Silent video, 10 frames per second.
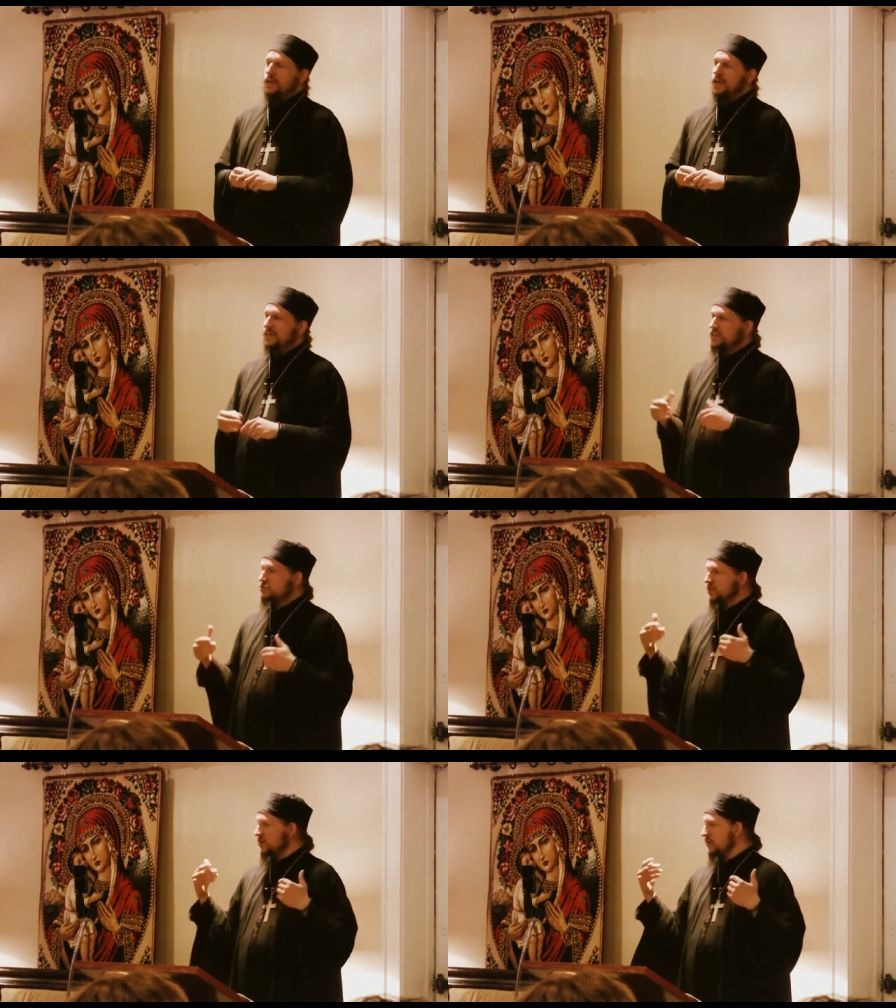And
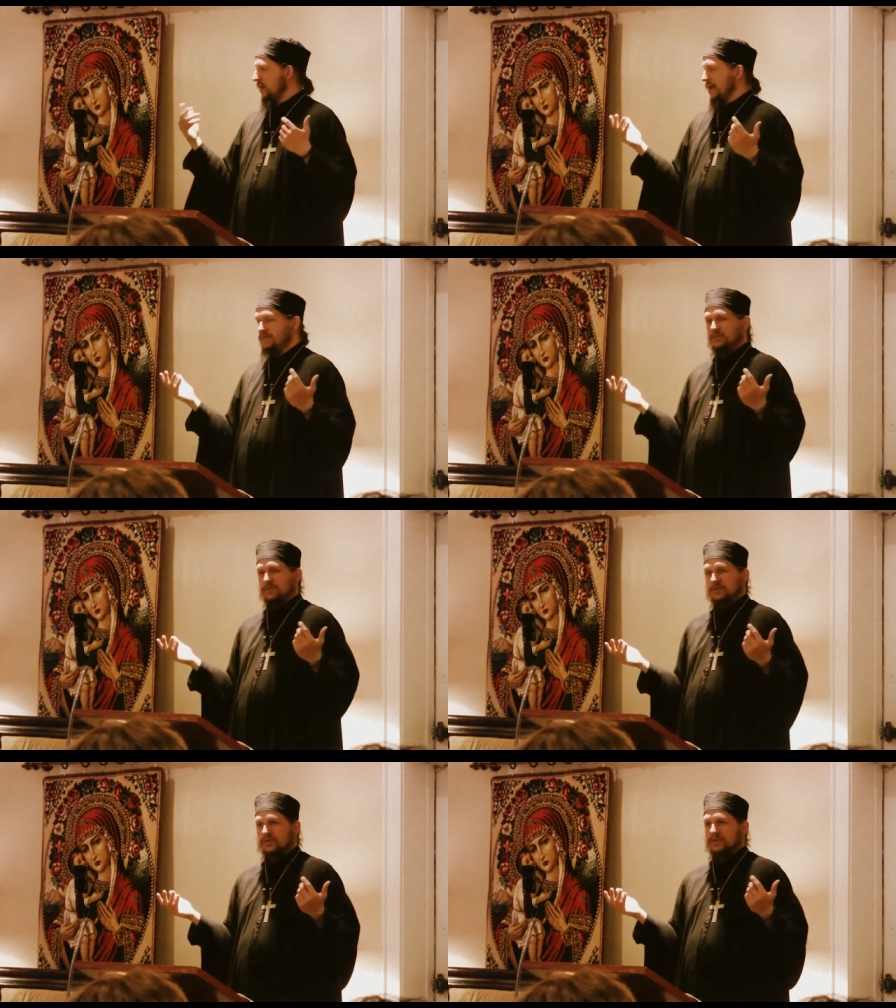that's where we have the
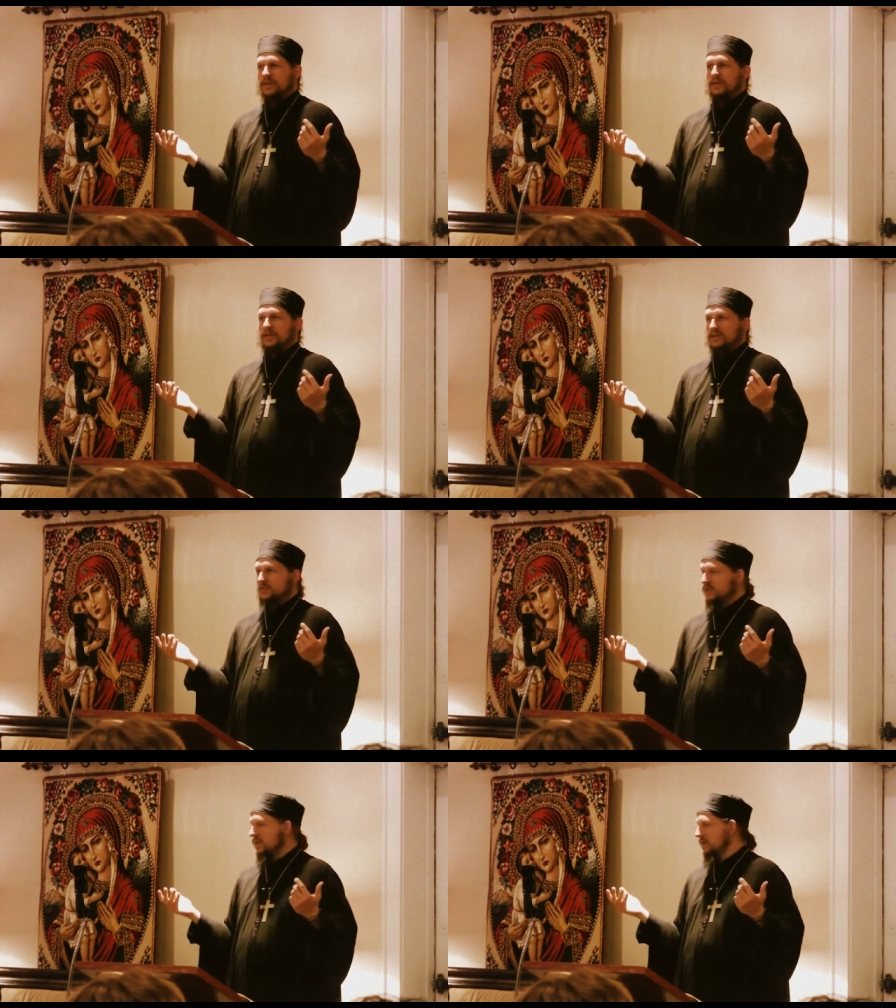word in
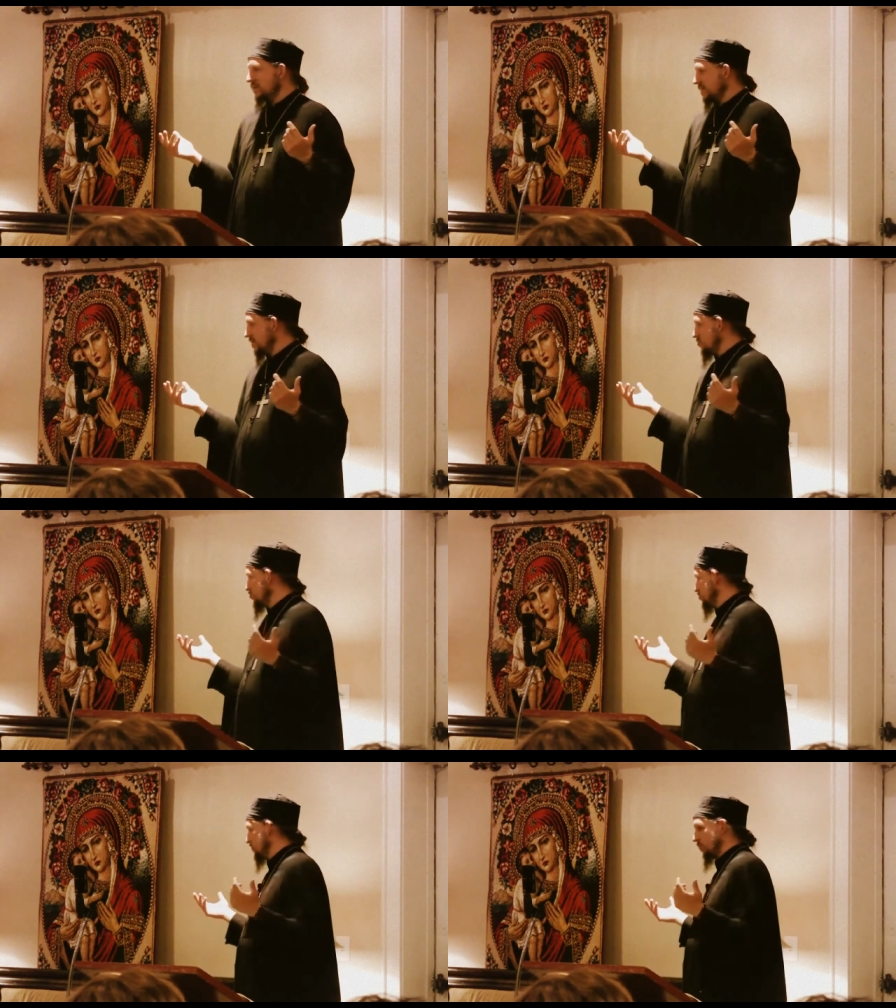Greek that he
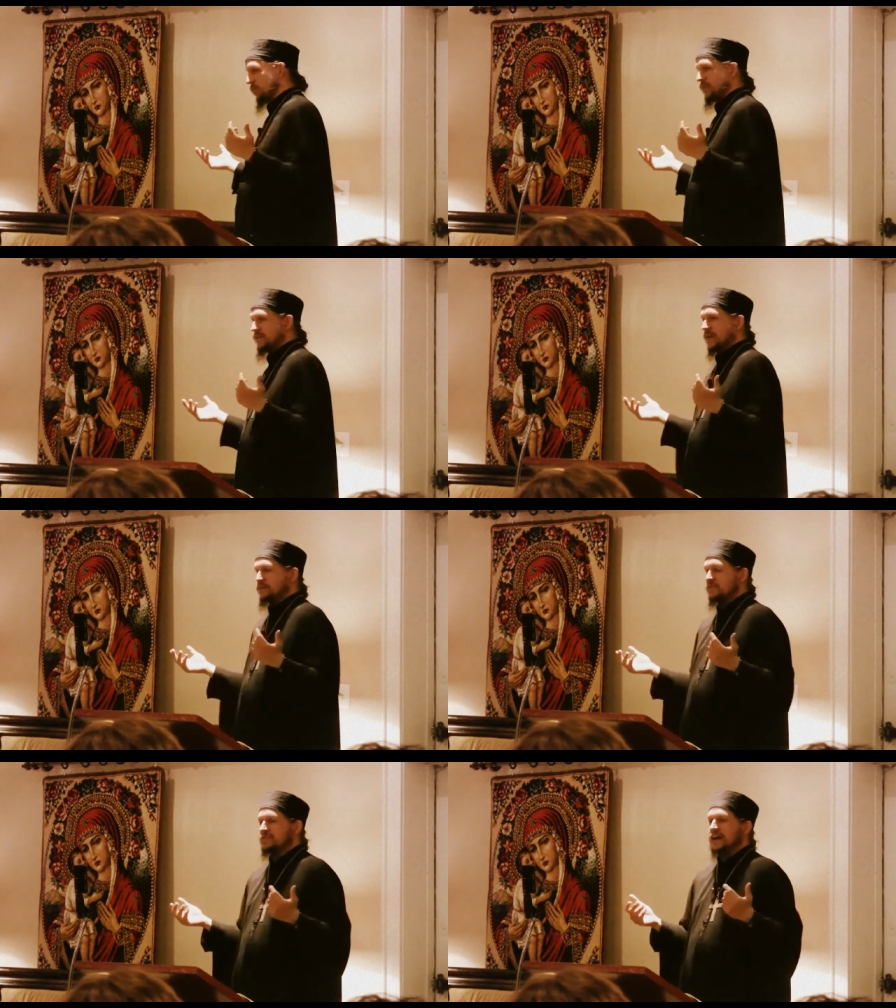used for the
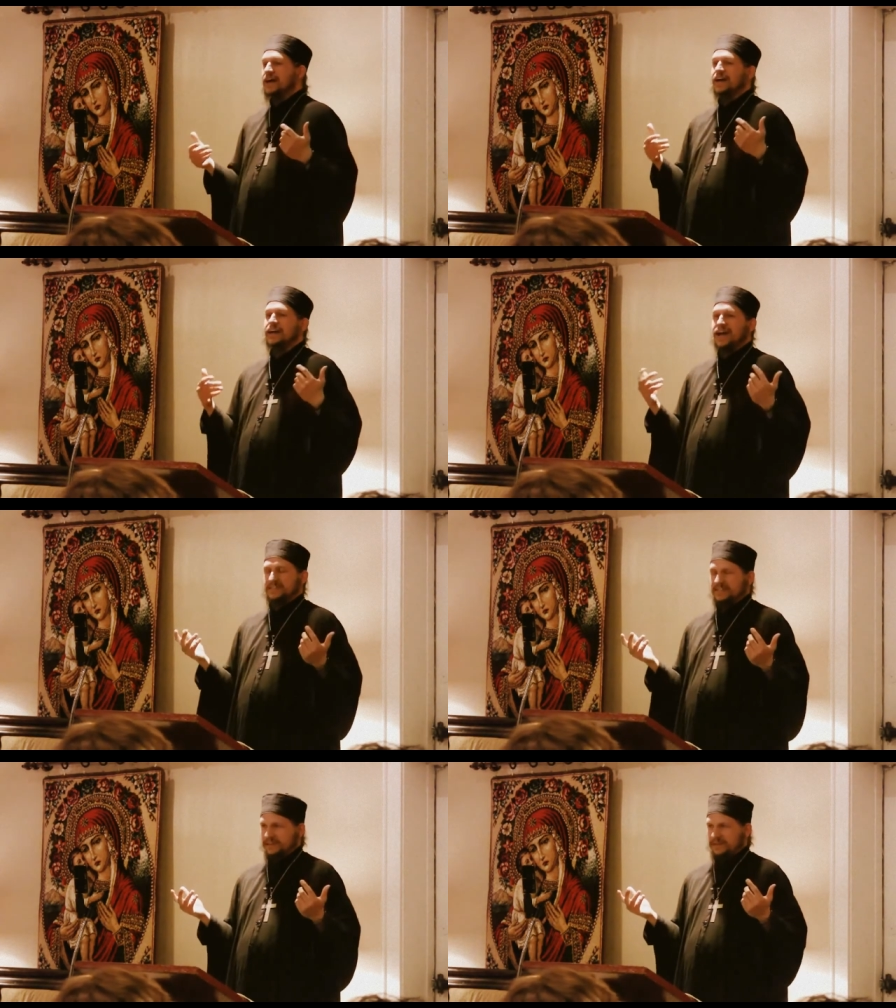tempter,
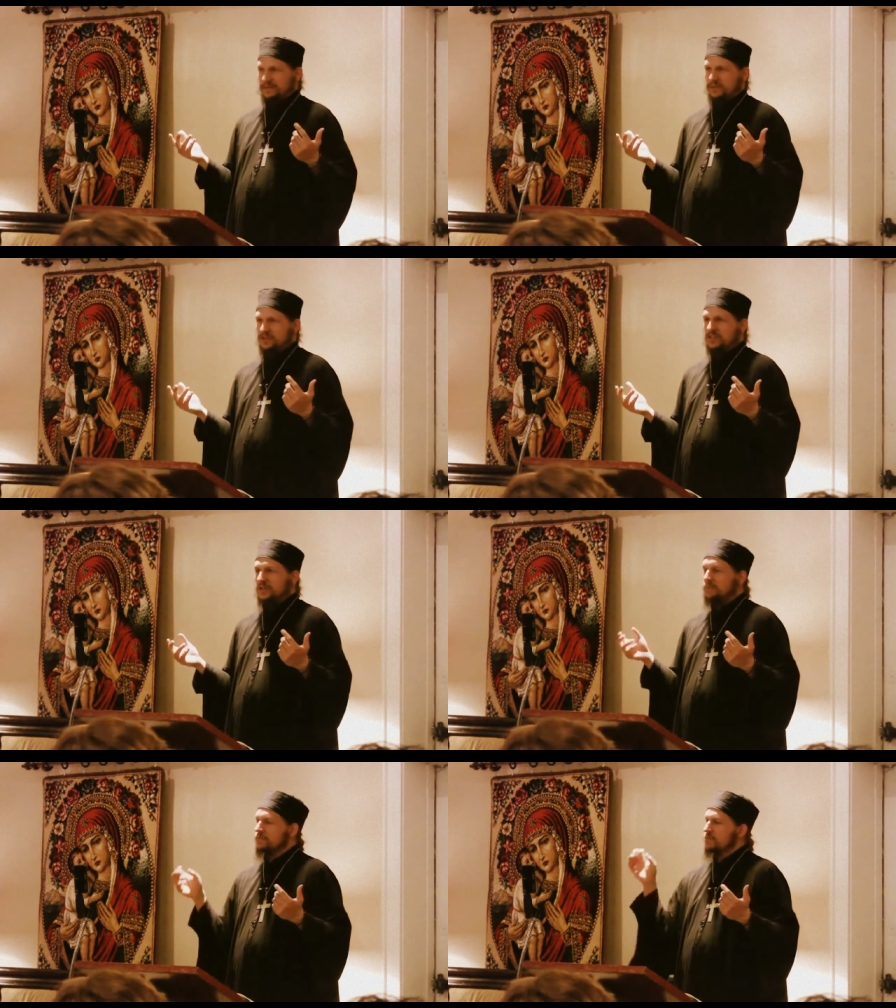tangalaki, which is
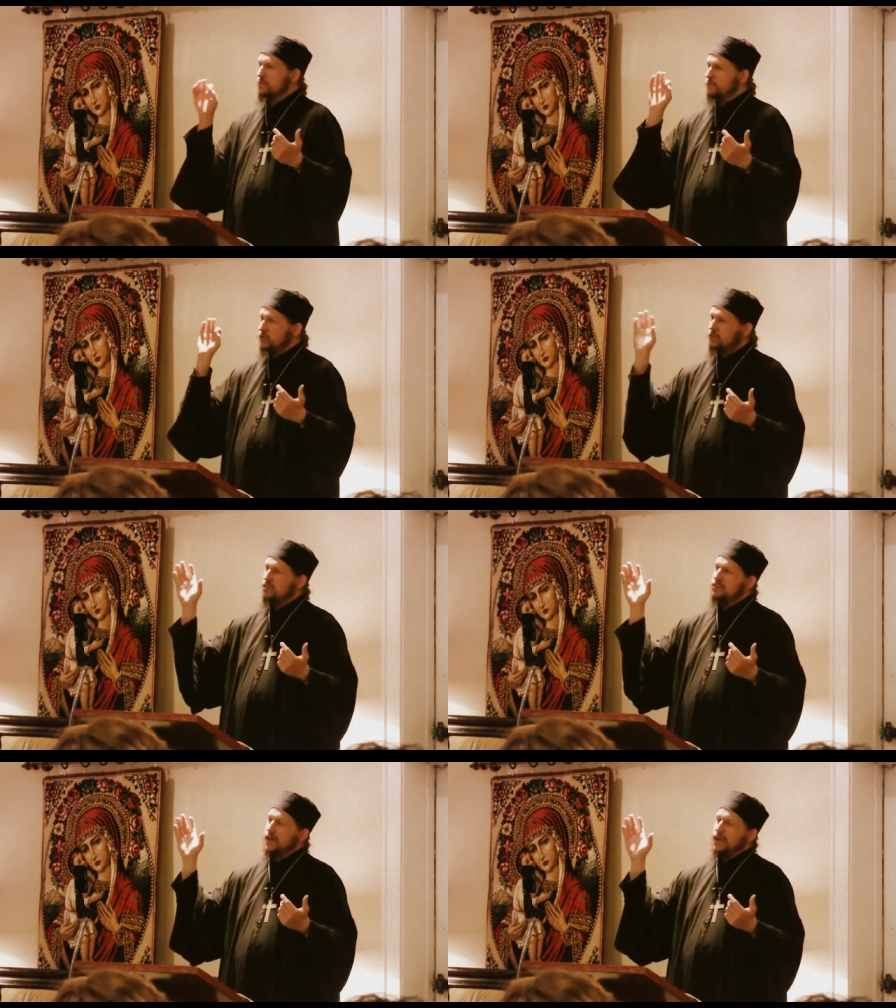a, from the
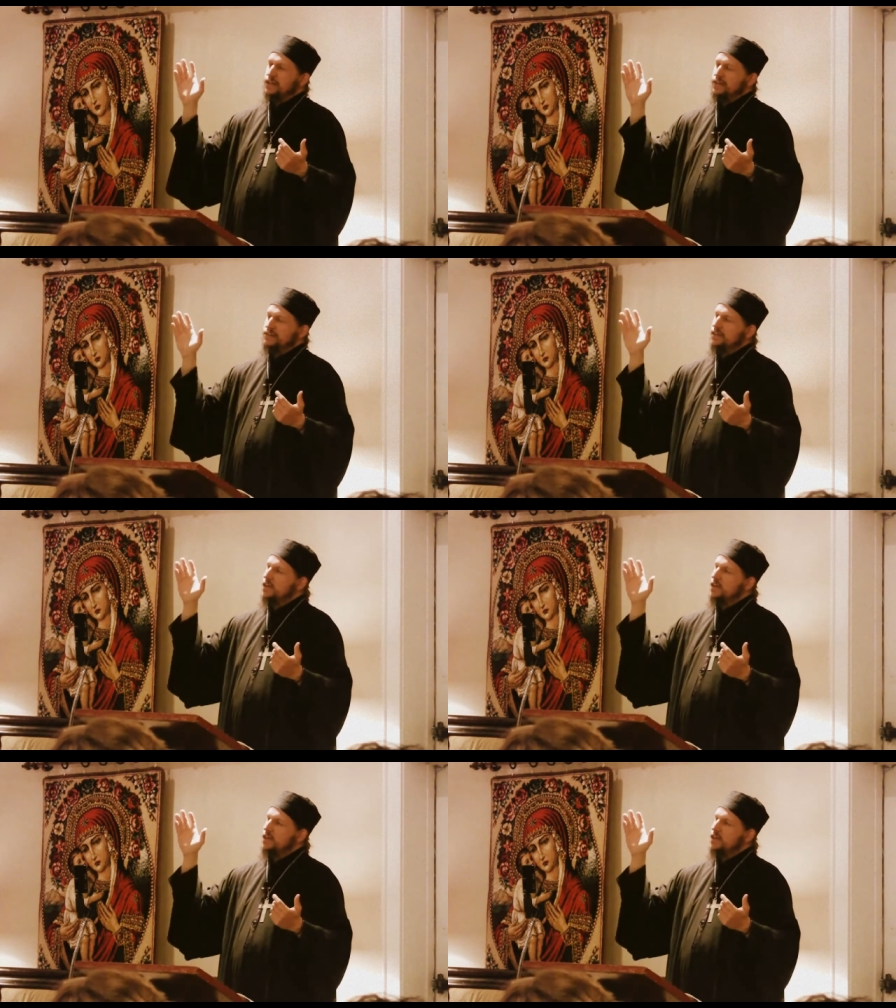Bondian dialect,